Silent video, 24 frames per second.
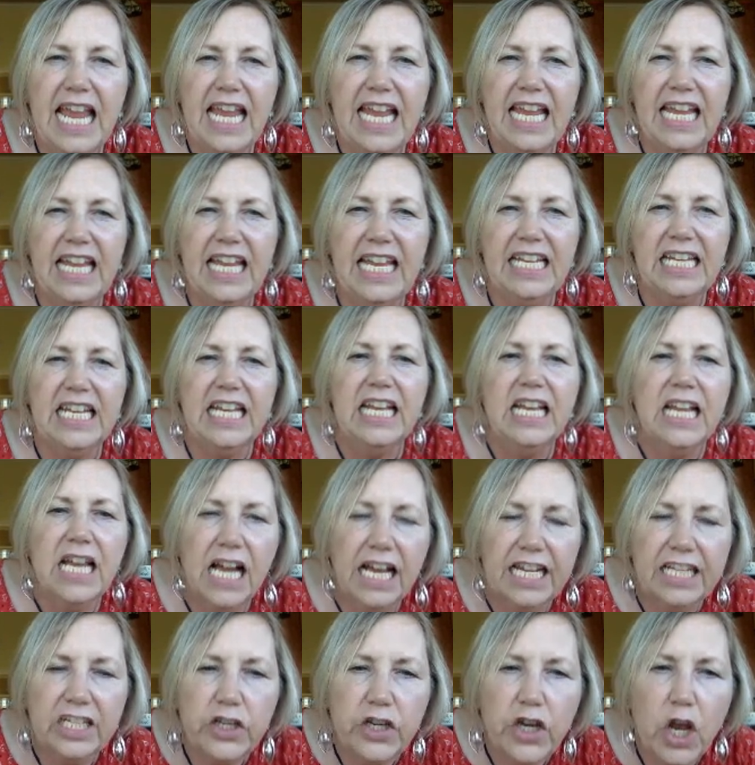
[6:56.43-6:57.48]
eight.
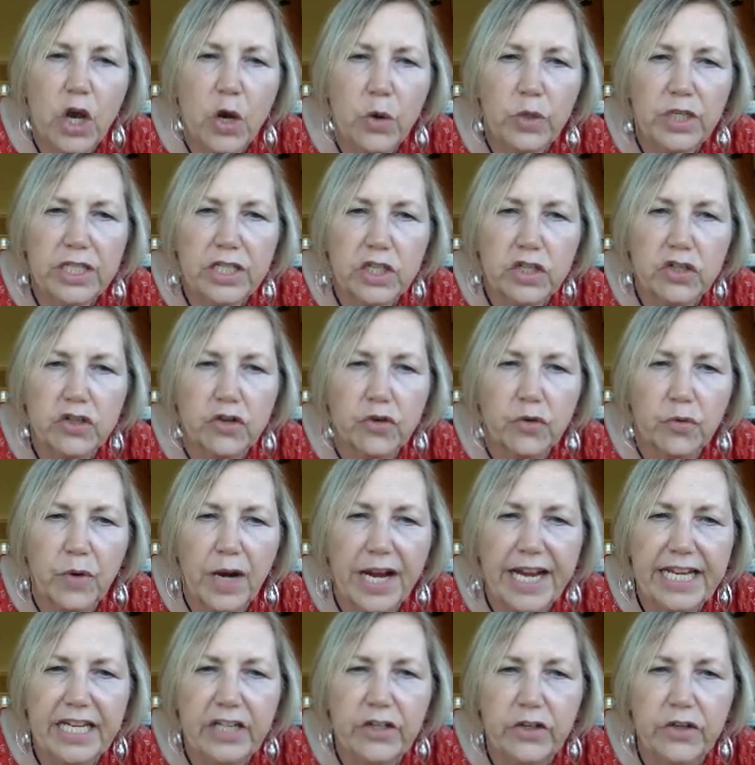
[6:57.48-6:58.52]
I know it's
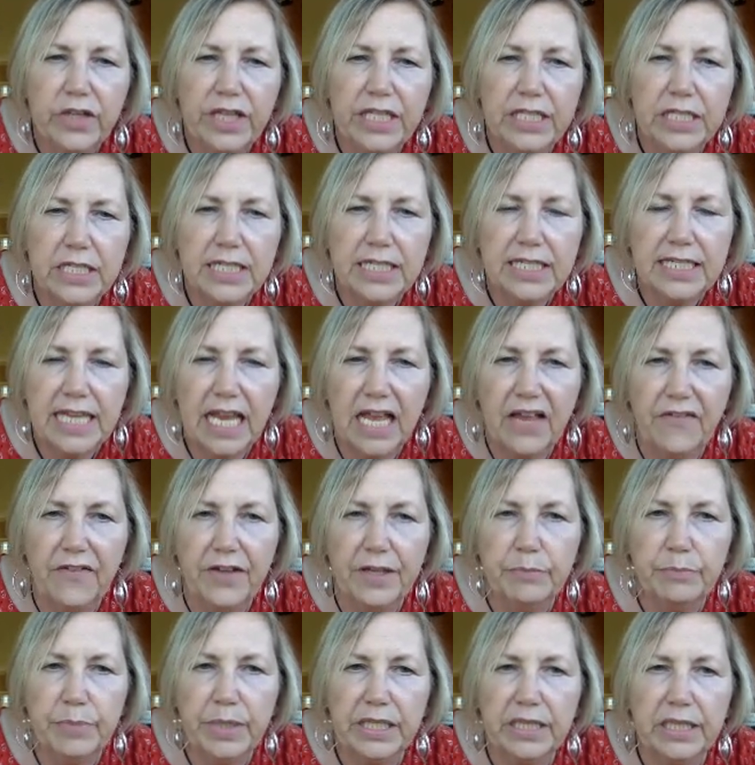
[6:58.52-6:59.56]
greater than
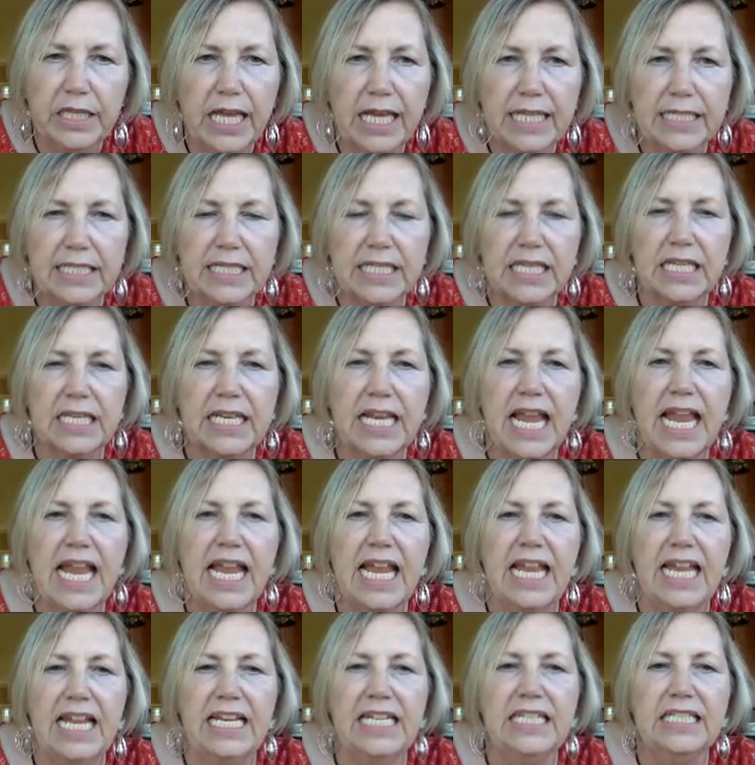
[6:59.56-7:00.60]
seven but less than
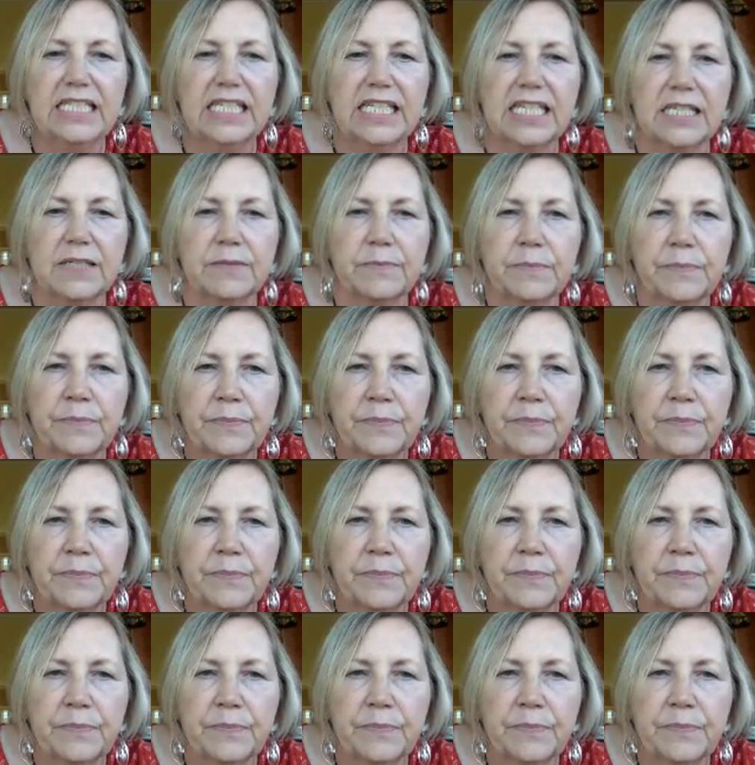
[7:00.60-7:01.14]
eight.